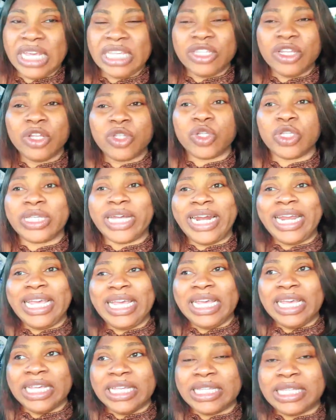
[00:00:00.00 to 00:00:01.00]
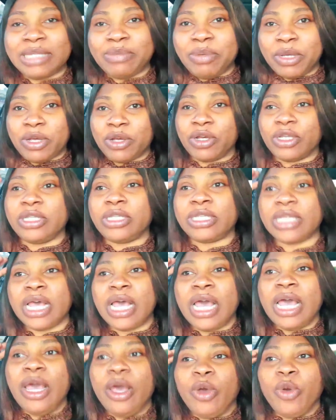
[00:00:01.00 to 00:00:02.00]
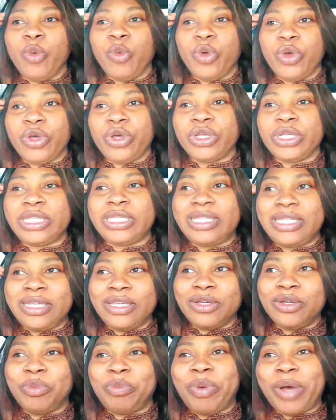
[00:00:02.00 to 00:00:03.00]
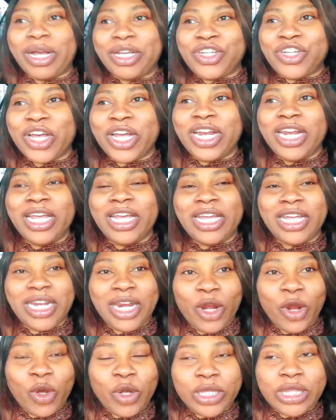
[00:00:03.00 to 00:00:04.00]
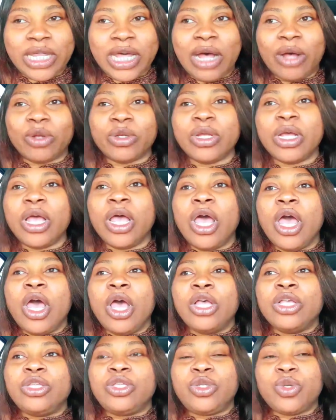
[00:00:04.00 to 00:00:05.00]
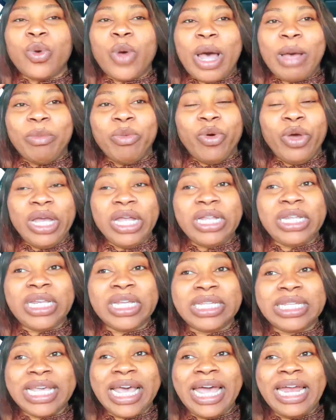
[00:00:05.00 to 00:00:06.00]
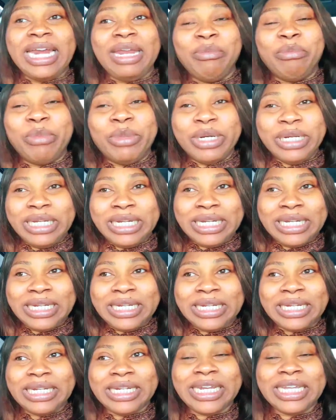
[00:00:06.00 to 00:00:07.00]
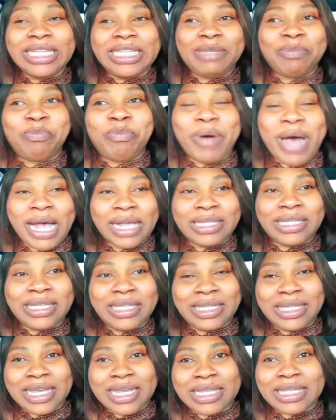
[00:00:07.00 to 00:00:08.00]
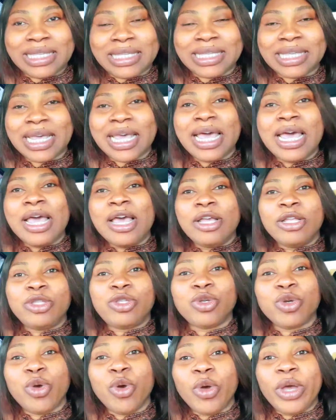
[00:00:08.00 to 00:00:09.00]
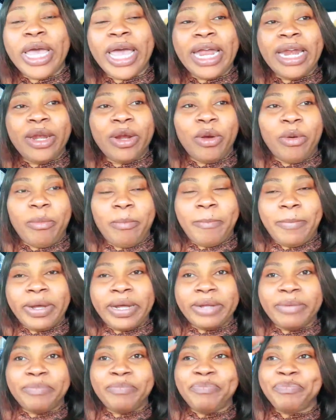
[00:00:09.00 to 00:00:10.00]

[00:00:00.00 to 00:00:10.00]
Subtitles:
not totally eased because we're still partially in lockdown. So I'm going this early morning, this past 6, to go get number.